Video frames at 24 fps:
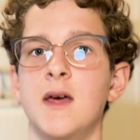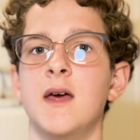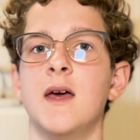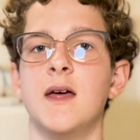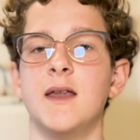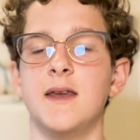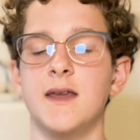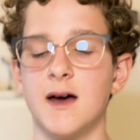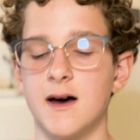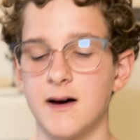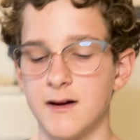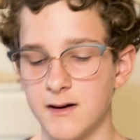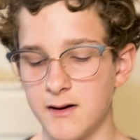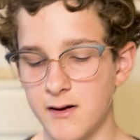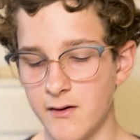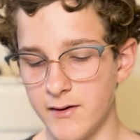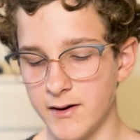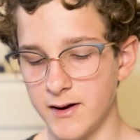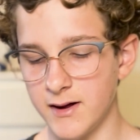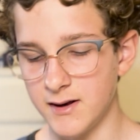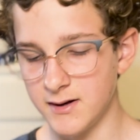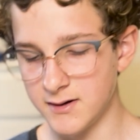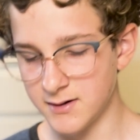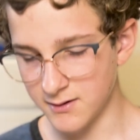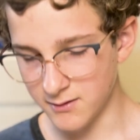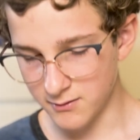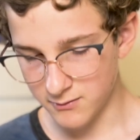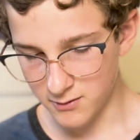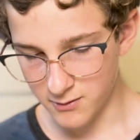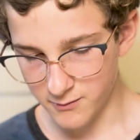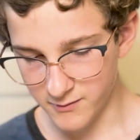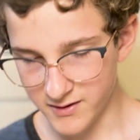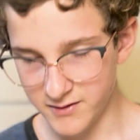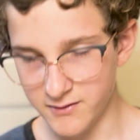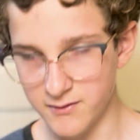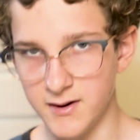Now, going into what
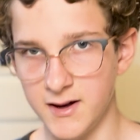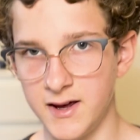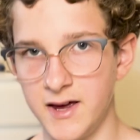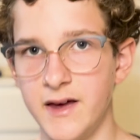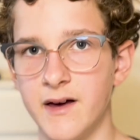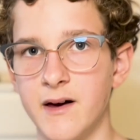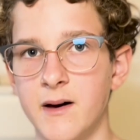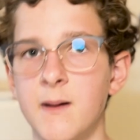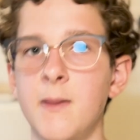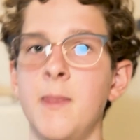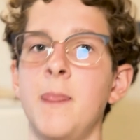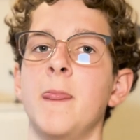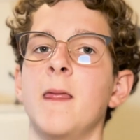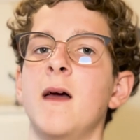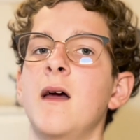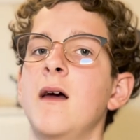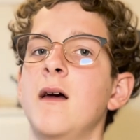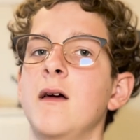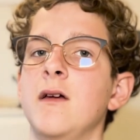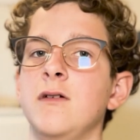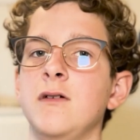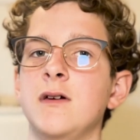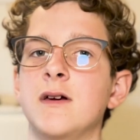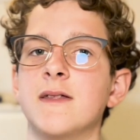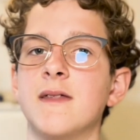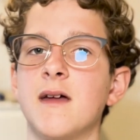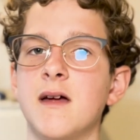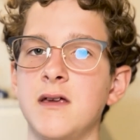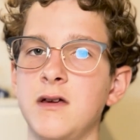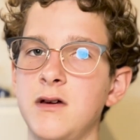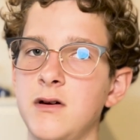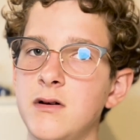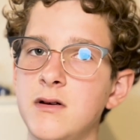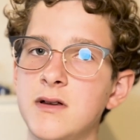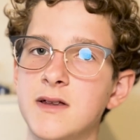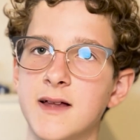we're doing here, you can then
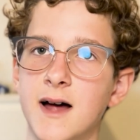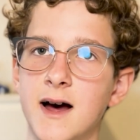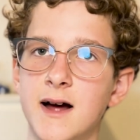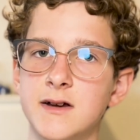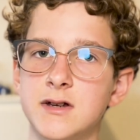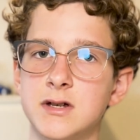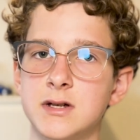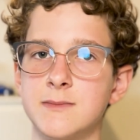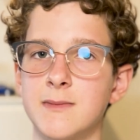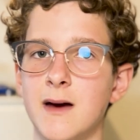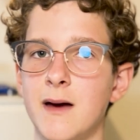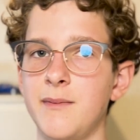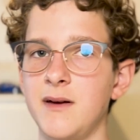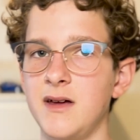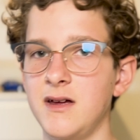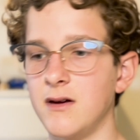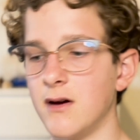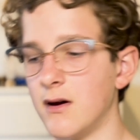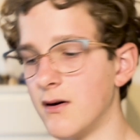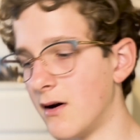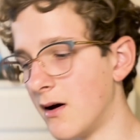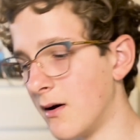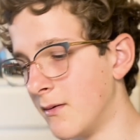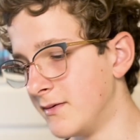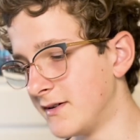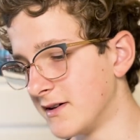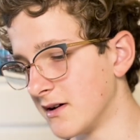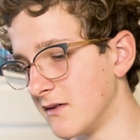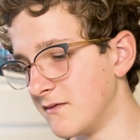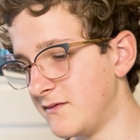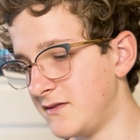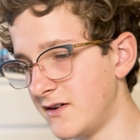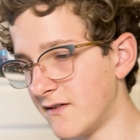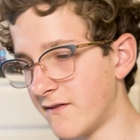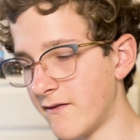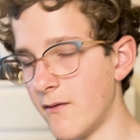use that to maybe
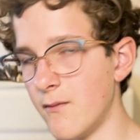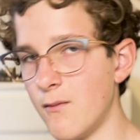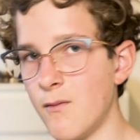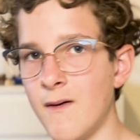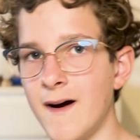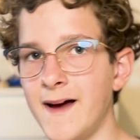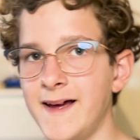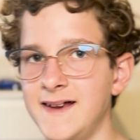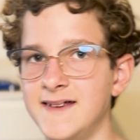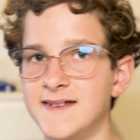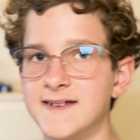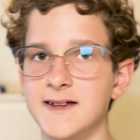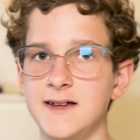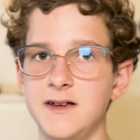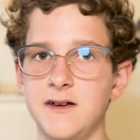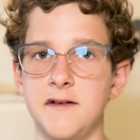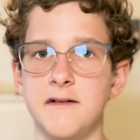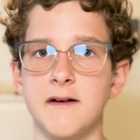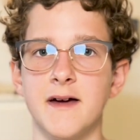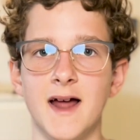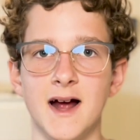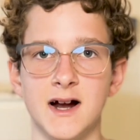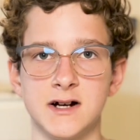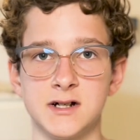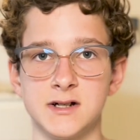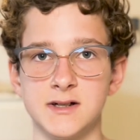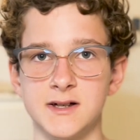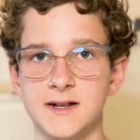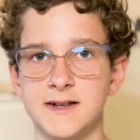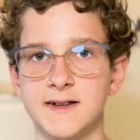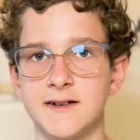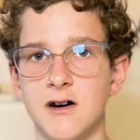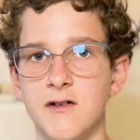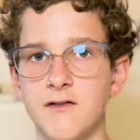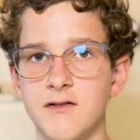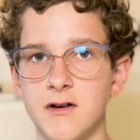observe different ways that you can actually
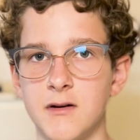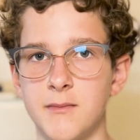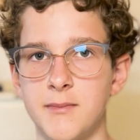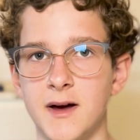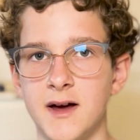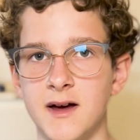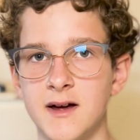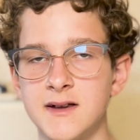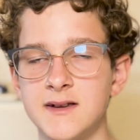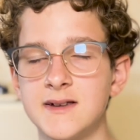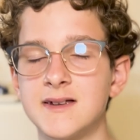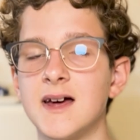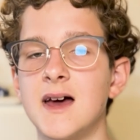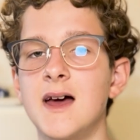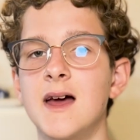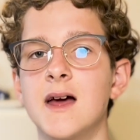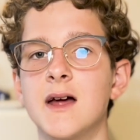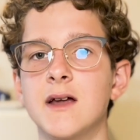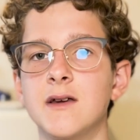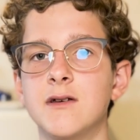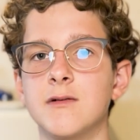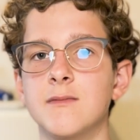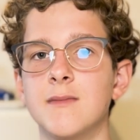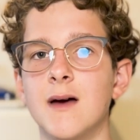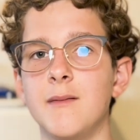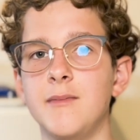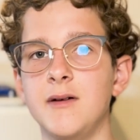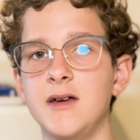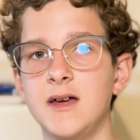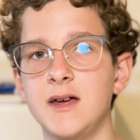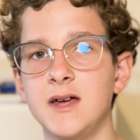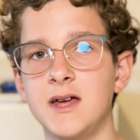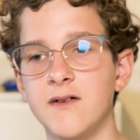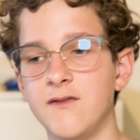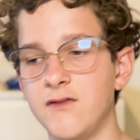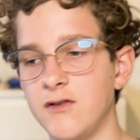solve your pairs to maybe
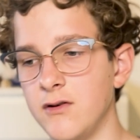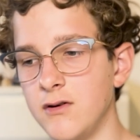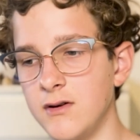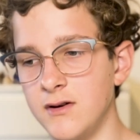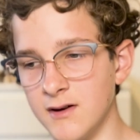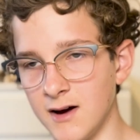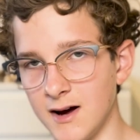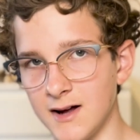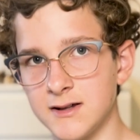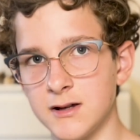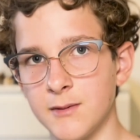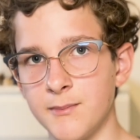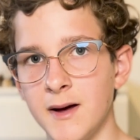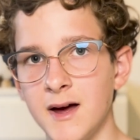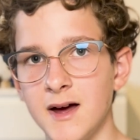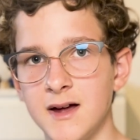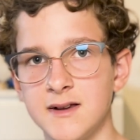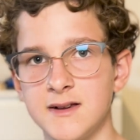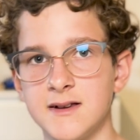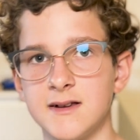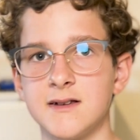give you nicer pairs.